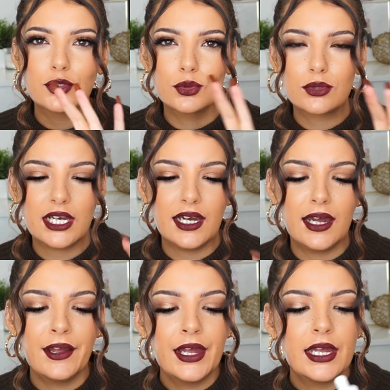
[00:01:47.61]
All
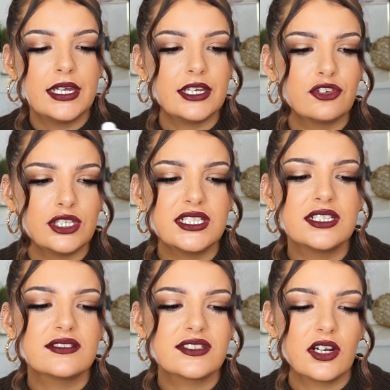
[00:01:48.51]
their
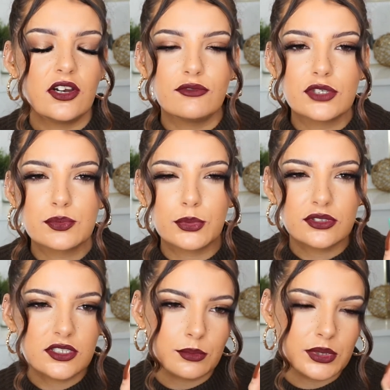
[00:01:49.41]
ingredients are like
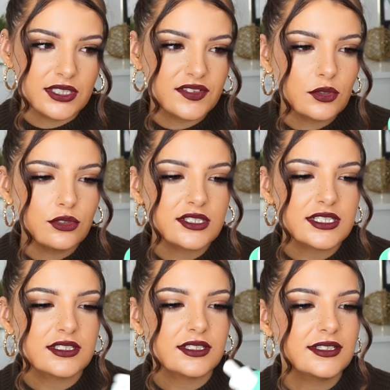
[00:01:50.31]
responsibly
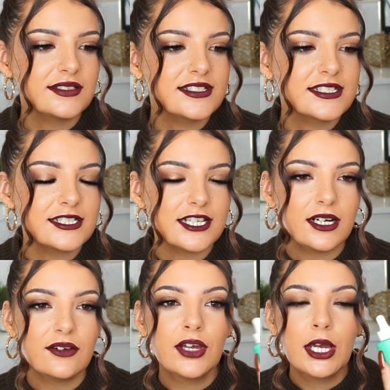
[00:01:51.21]
sourced and
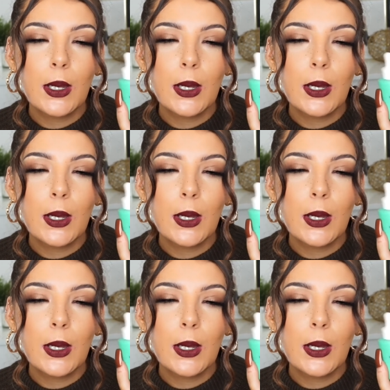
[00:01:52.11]
stuff.